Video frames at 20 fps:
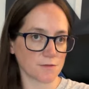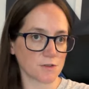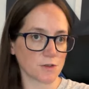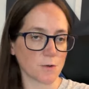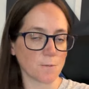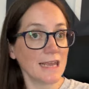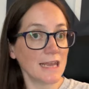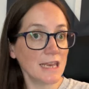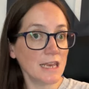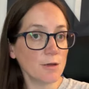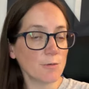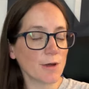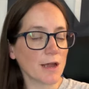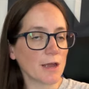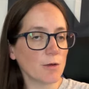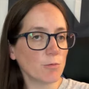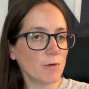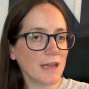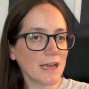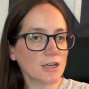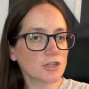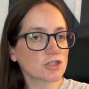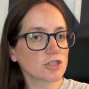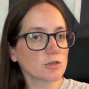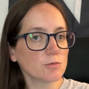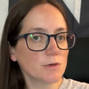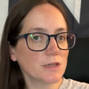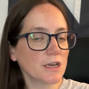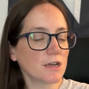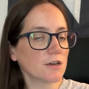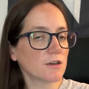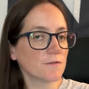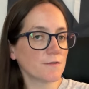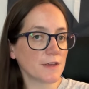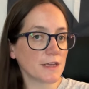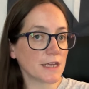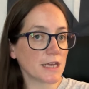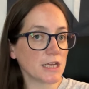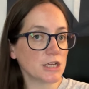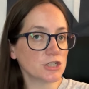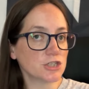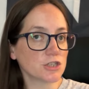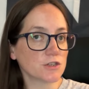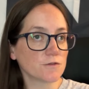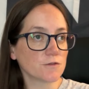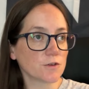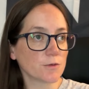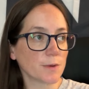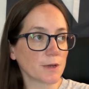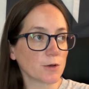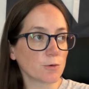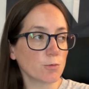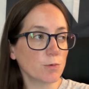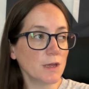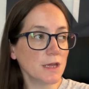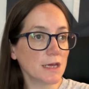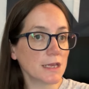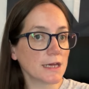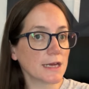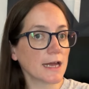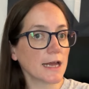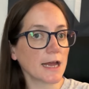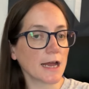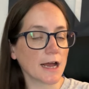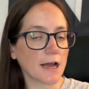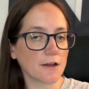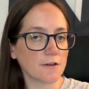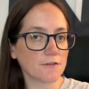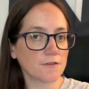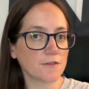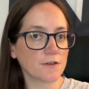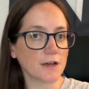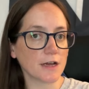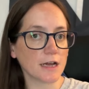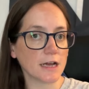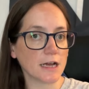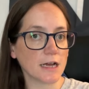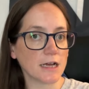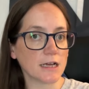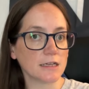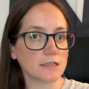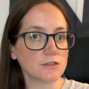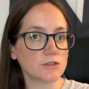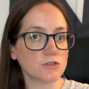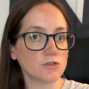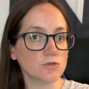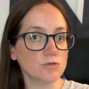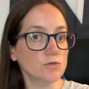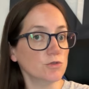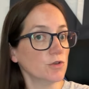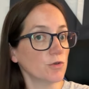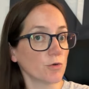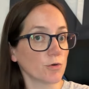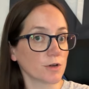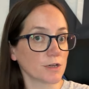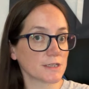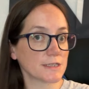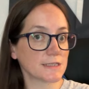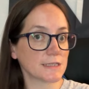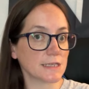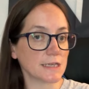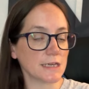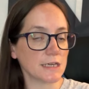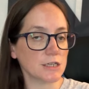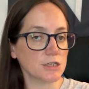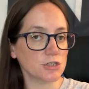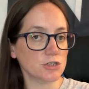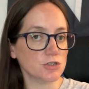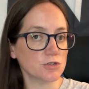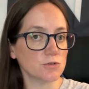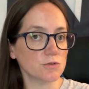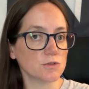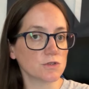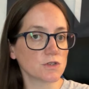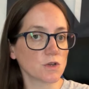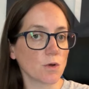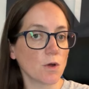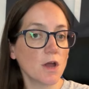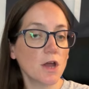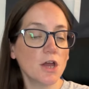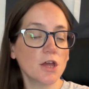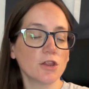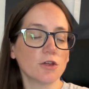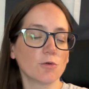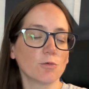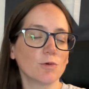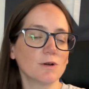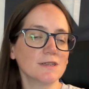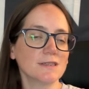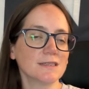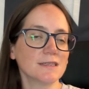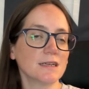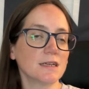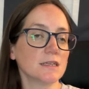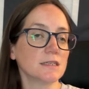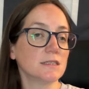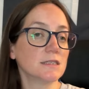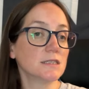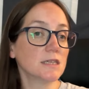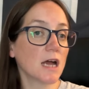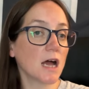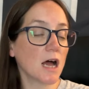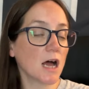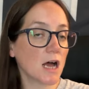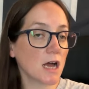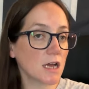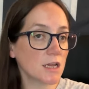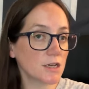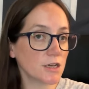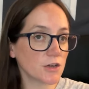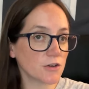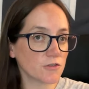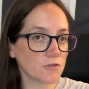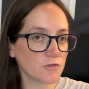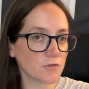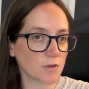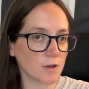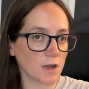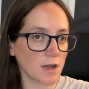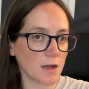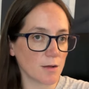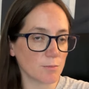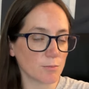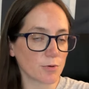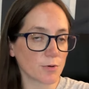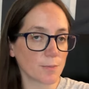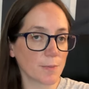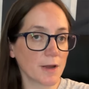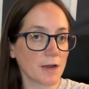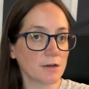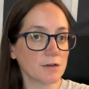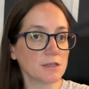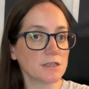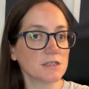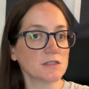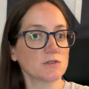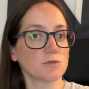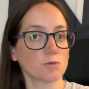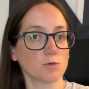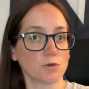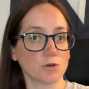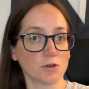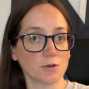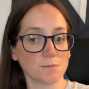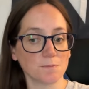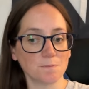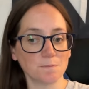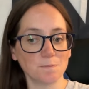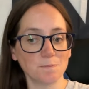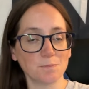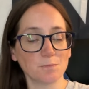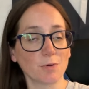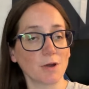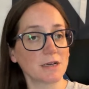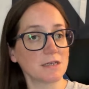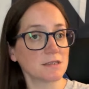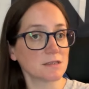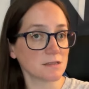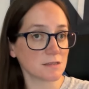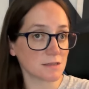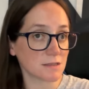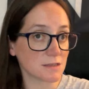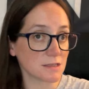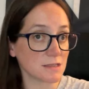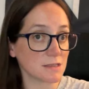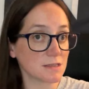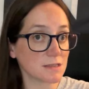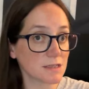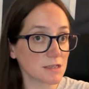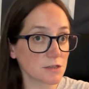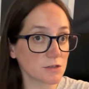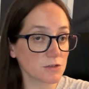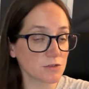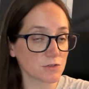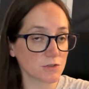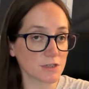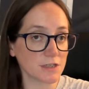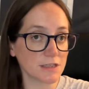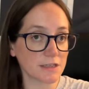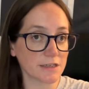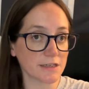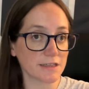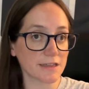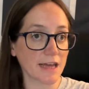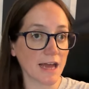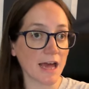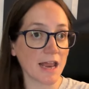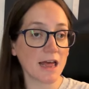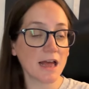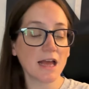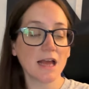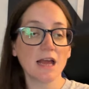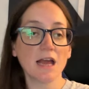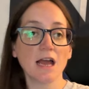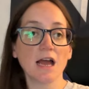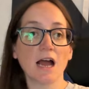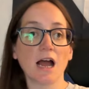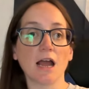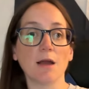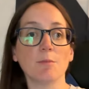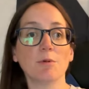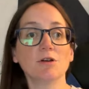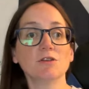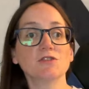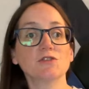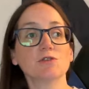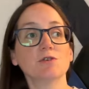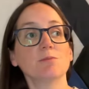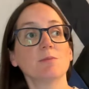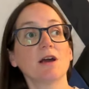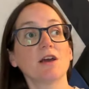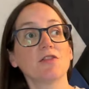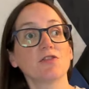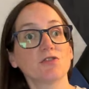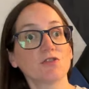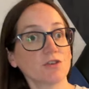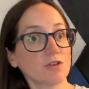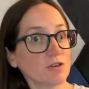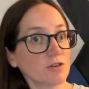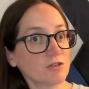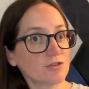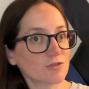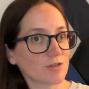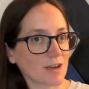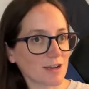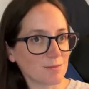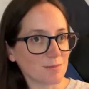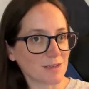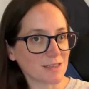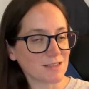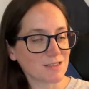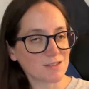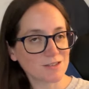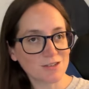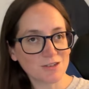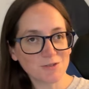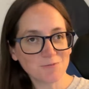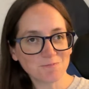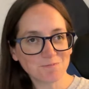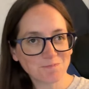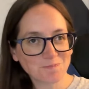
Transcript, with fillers: So anyway, we actually went on a vacation for about a week and a half uh, to New York City in June. So there wasn't a ton of um, preparedness or practicing skills or anything like that. I'm also in my third trimester.